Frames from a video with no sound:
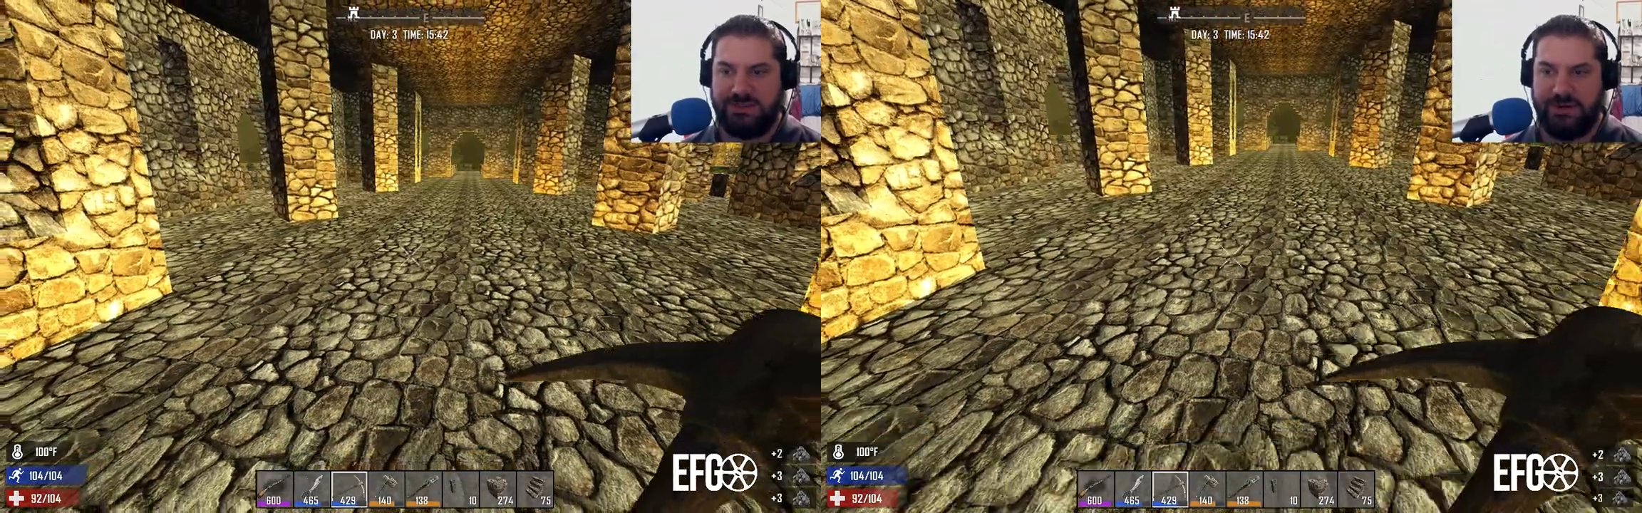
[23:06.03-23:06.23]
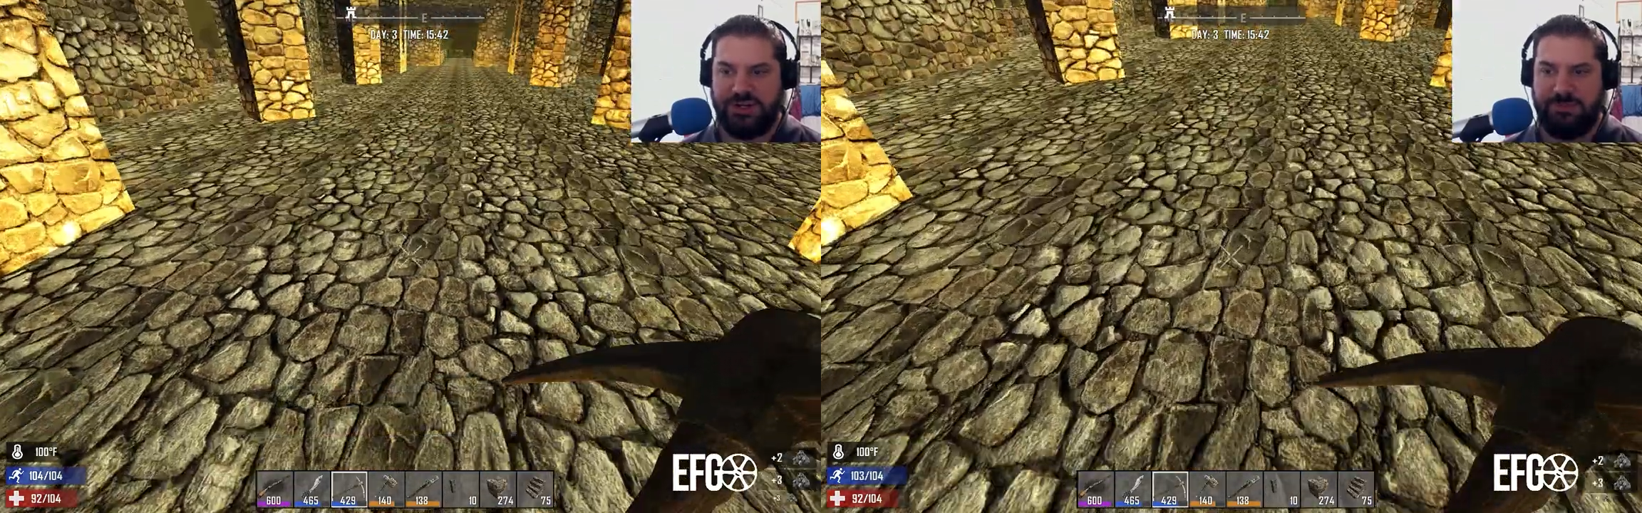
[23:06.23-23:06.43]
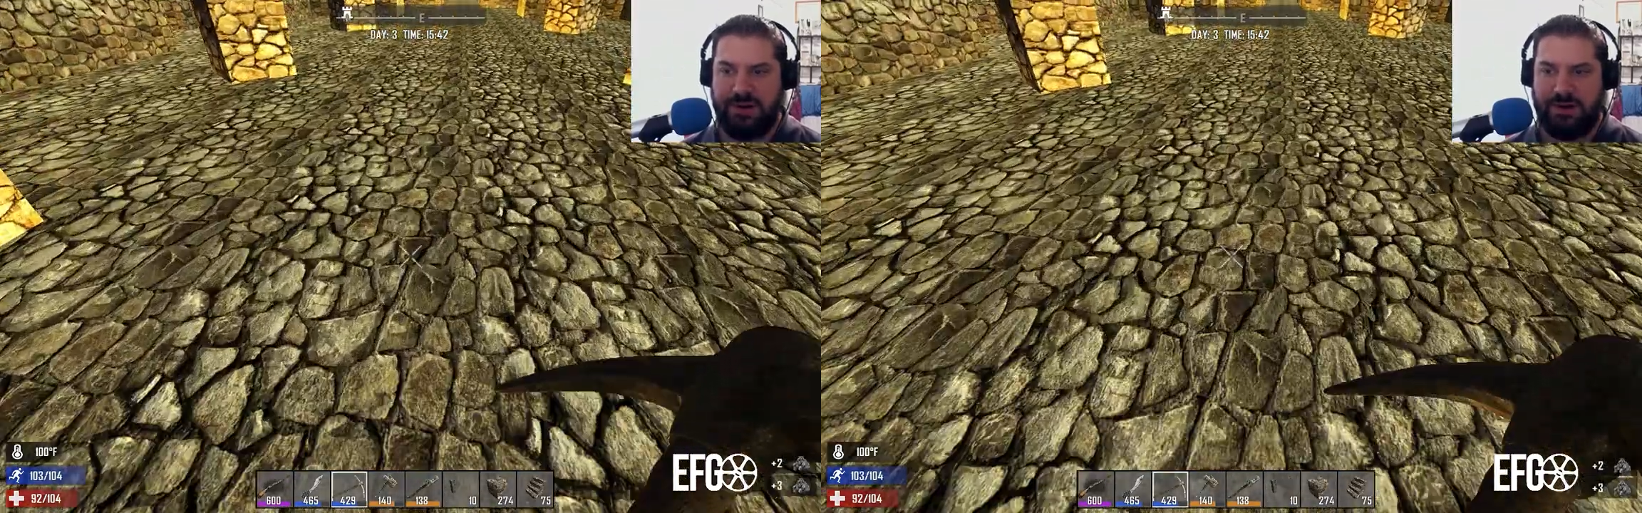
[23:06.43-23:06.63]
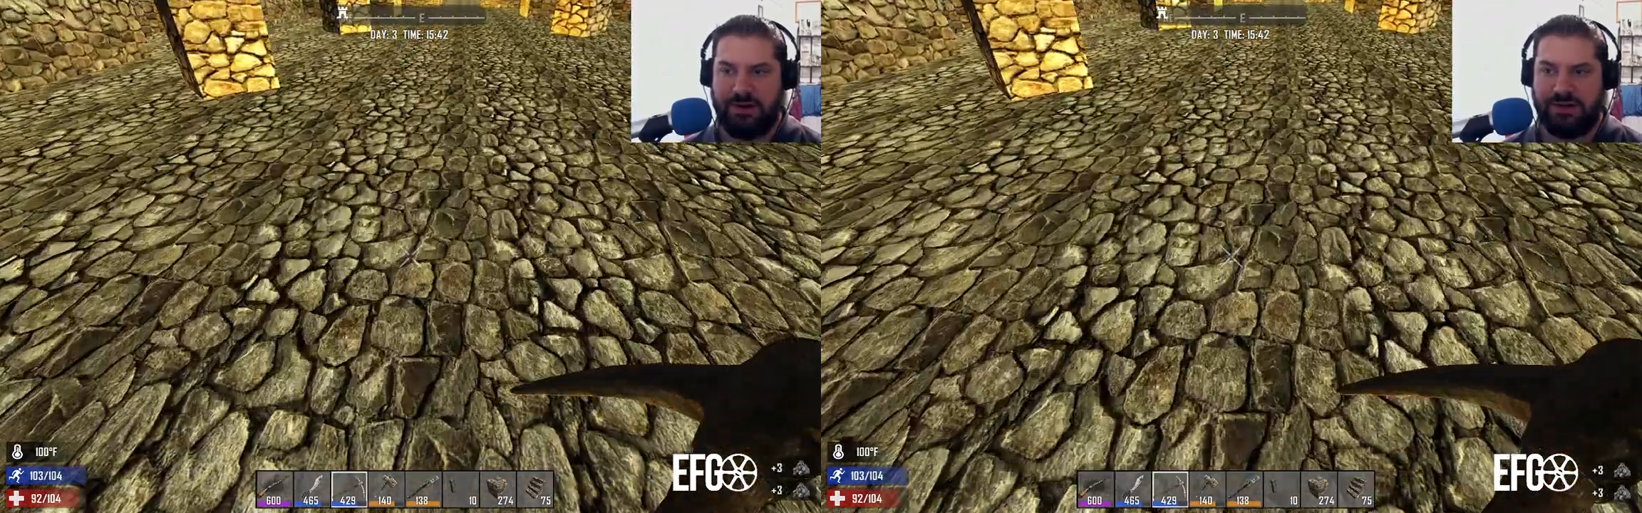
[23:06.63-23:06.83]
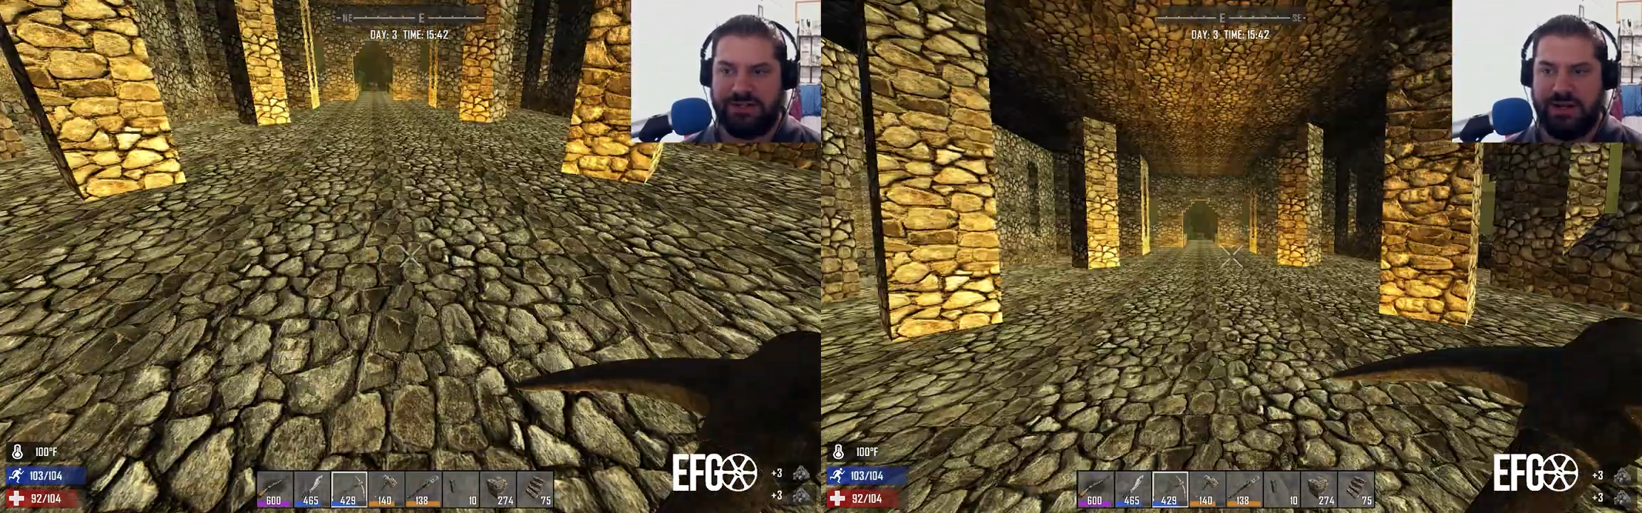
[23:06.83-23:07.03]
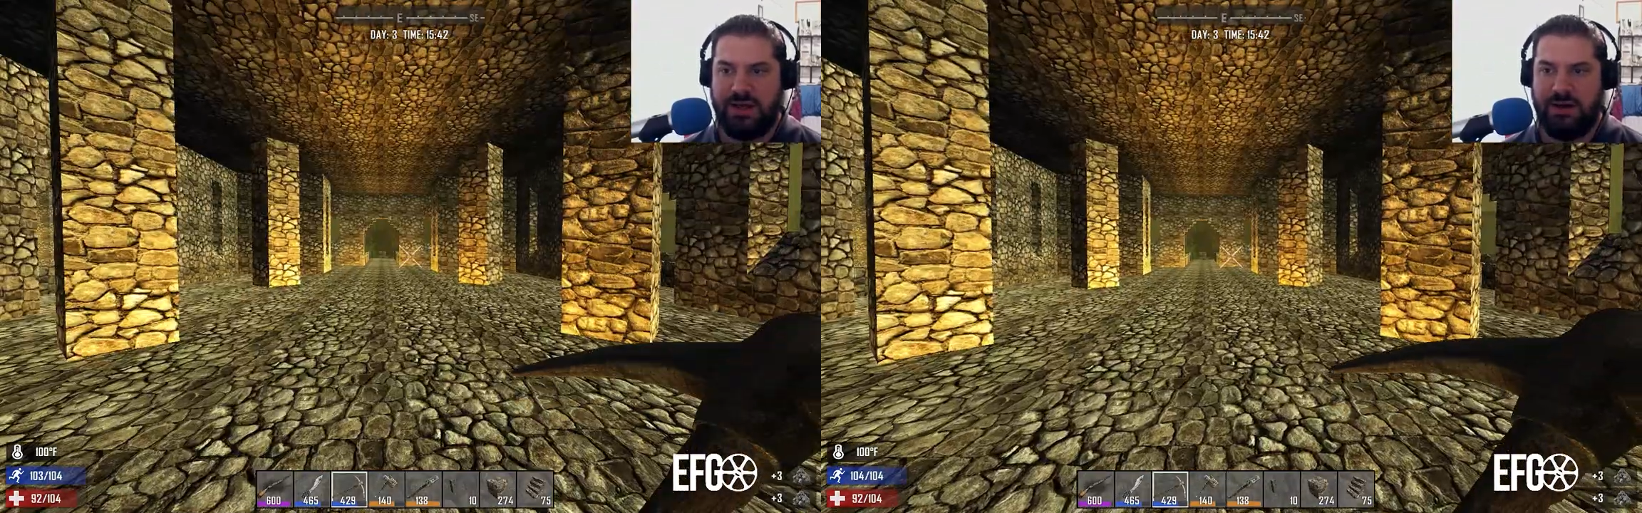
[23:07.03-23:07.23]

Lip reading: a bunch of pillars